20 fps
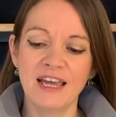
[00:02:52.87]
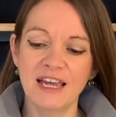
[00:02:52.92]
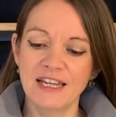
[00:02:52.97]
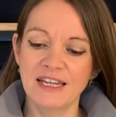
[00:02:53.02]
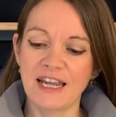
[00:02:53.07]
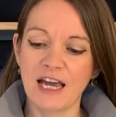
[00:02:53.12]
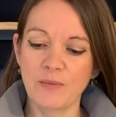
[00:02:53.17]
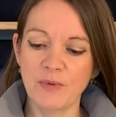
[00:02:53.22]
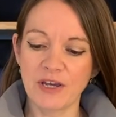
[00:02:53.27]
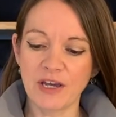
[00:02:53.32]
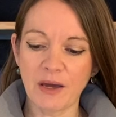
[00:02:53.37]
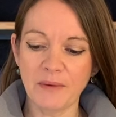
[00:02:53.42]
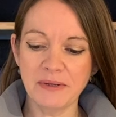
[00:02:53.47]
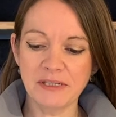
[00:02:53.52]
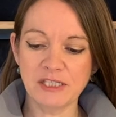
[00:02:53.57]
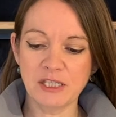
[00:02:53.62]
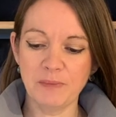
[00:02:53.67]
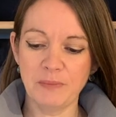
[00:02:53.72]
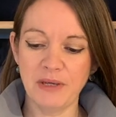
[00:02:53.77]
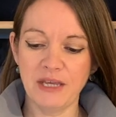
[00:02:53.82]
Now we're going
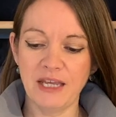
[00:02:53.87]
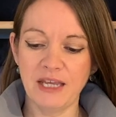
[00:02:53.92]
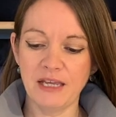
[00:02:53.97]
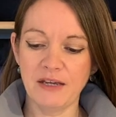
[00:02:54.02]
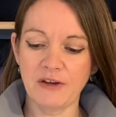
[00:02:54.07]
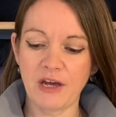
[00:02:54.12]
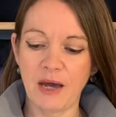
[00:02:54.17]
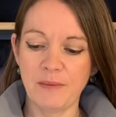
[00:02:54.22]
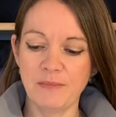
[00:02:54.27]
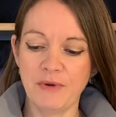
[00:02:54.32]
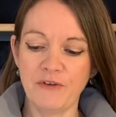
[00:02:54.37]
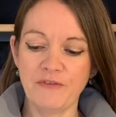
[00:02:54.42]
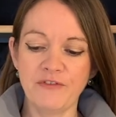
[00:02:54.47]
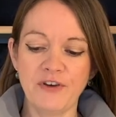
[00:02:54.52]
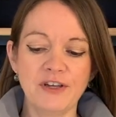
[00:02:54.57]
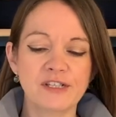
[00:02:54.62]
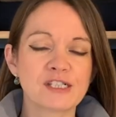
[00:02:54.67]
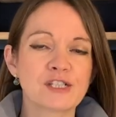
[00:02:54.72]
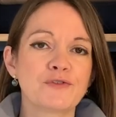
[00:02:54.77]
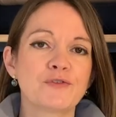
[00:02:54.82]
to be,
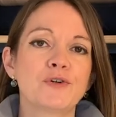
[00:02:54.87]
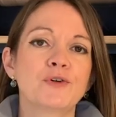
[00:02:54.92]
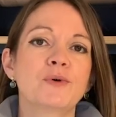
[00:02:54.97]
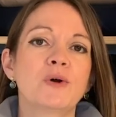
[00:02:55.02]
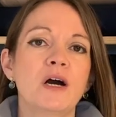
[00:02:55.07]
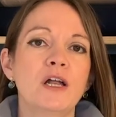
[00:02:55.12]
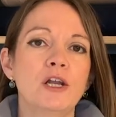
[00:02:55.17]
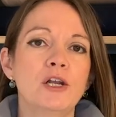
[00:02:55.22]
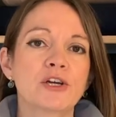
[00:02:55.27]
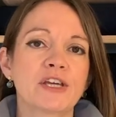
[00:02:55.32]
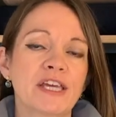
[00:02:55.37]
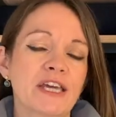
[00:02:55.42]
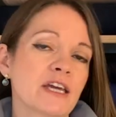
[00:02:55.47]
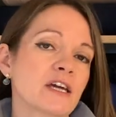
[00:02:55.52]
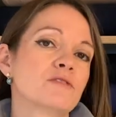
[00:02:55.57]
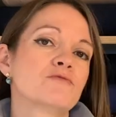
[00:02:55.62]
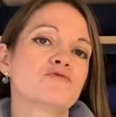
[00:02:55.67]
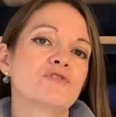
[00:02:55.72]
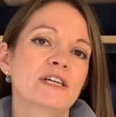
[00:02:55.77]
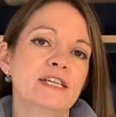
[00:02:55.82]
first of all, looking
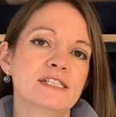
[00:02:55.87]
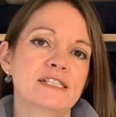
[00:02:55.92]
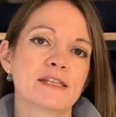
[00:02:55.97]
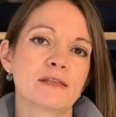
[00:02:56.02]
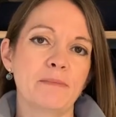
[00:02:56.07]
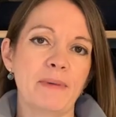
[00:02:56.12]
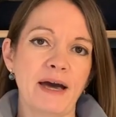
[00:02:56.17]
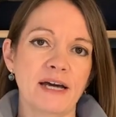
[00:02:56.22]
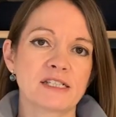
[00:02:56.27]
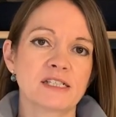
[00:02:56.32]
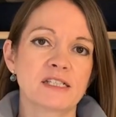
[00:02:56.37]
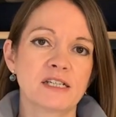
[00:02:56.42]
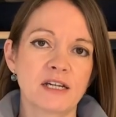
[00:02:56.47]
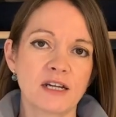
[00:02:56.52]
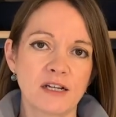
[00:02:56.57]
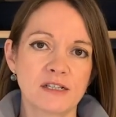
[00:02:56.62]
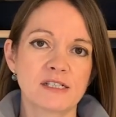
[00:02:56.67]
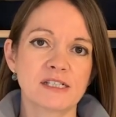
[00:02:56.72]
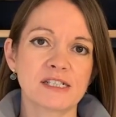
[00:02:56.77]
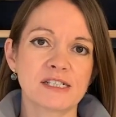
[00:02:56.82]
at reading the pattern and
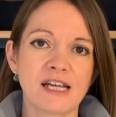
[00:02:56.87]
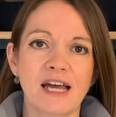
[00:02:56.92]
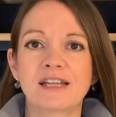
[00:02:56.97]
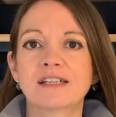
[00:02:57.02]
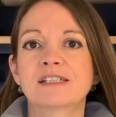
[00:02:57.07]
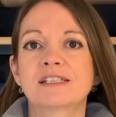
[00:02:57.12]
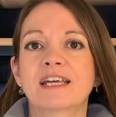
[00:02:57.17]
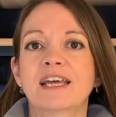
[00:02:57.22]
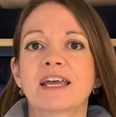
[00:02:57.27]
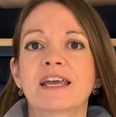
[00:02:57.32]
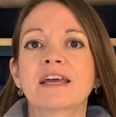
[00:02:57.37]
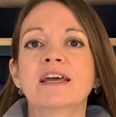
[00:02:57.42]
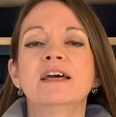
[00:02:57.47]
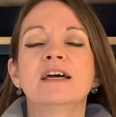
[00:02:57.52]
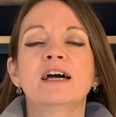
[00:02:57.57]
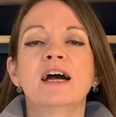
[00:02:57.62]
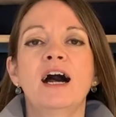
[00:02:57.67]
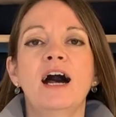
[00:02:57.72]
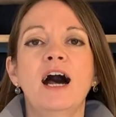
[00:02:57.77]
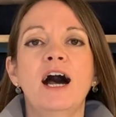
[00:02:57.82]
understanding
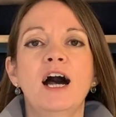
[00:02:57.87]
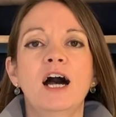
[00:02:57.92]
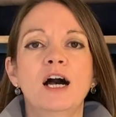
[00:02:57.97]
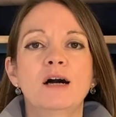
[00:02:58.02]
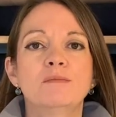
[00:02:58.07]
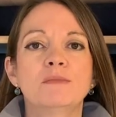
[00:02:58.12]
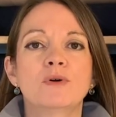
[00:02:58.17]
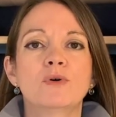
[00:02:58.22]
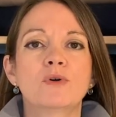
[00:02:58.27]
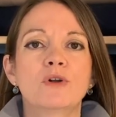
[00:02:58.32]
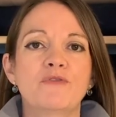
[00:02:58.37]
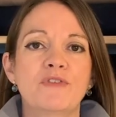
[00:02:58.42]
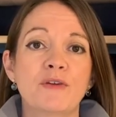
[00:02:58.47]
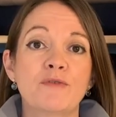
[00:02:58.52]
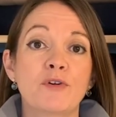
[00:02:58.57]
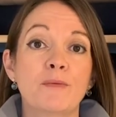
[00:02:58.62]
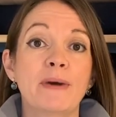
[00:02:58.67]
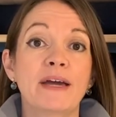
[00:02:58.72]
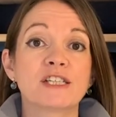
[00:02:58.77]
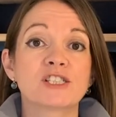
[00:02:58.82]
all of the
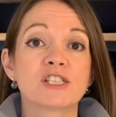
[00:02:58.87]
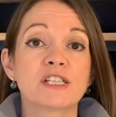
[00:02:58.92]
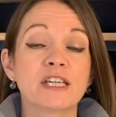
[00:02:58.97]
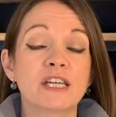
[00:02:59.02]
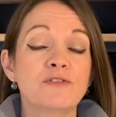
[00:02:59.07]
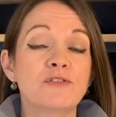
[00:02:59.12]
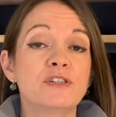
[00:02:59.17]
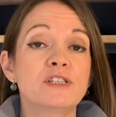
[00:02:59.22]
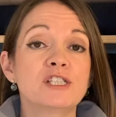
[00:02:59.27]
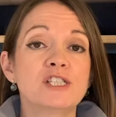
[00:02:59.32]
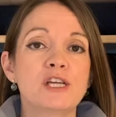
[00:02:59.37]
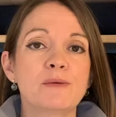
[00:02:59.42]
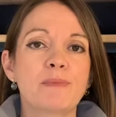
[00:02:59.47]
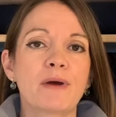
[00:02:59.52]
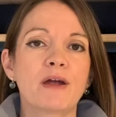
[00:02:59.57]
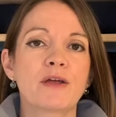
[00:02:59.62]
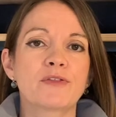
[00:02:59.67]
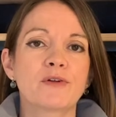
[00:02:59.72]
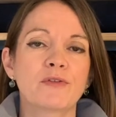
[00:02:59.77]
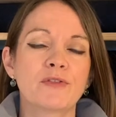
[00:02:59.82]
information given to you
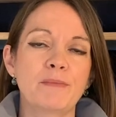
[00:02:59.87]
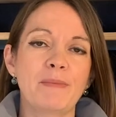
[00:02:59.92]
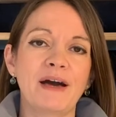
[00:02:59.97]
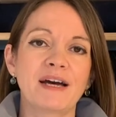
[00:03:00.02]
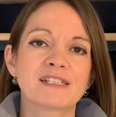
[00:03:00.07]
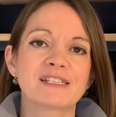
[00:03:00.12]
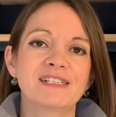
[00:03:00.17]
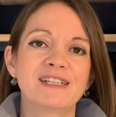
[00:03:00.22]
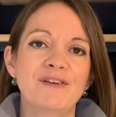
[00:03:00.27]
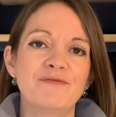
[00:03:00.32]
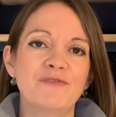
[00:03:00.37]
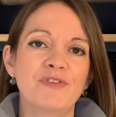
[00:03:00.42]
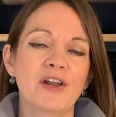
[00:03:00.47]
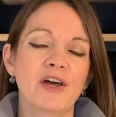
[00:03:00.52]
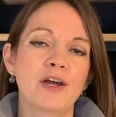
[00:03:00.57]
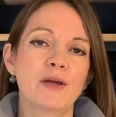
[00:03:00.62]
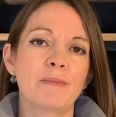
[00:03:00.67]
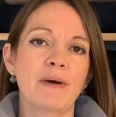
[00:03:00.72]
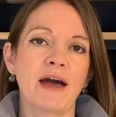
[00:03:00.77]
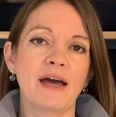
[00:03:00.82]
both on the pattern
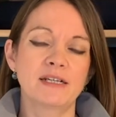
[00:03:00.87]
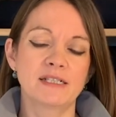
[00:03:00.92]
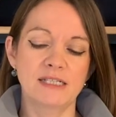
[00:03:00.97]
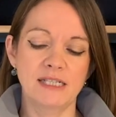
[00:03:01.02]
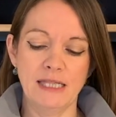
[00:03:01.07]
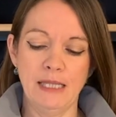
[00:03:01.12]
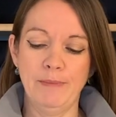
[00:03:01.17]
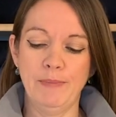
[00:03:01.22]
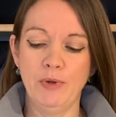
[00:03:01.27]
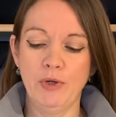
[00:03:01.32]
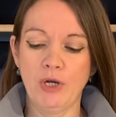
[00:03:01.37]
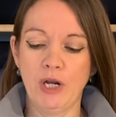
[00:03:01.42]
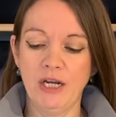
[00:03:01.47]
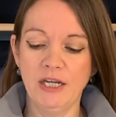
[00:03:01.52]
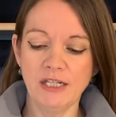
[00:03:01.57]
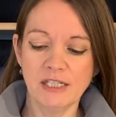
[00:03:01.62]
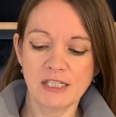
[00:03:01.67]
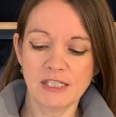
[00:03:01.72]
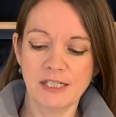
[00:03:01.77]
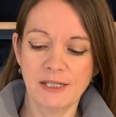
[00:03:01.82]
envelope and in the
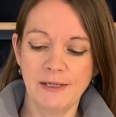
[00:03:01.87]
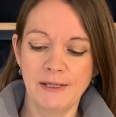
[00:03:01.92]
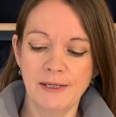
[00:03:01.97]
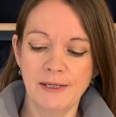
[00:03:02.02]
booklet.